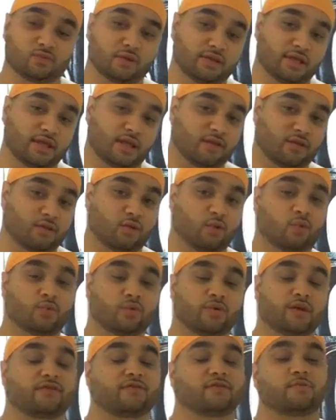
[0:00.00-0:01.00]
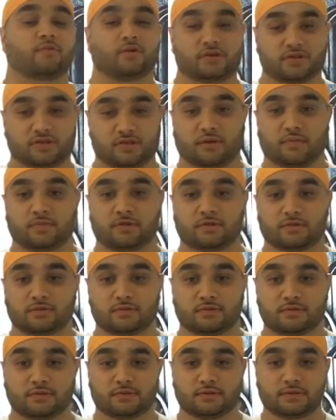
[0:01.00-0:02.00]
is what they thought we had to put a stop to.
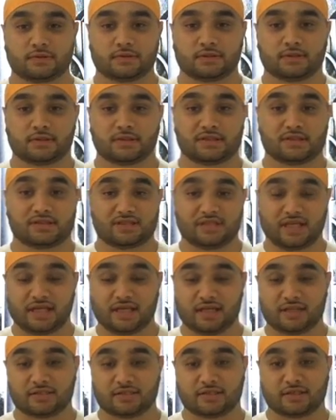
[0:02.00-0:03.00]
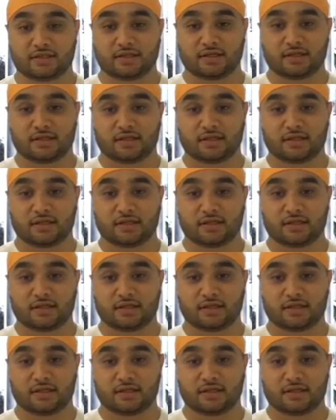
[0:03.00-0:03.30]
Sikhs